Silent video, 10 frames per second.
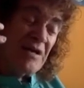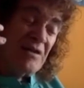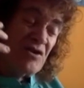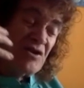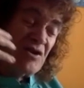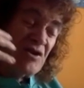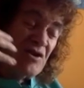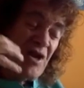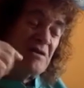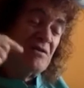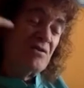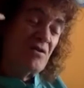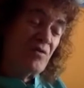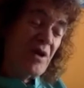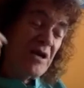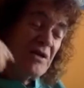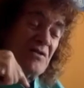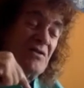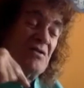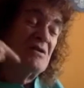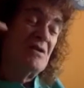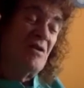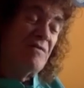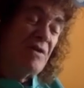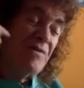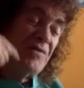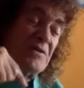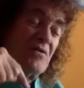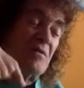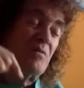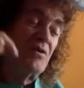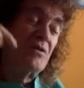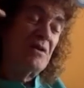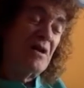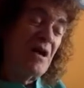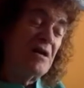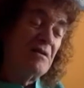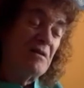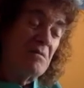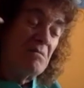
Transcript: and change the reality of our physical body and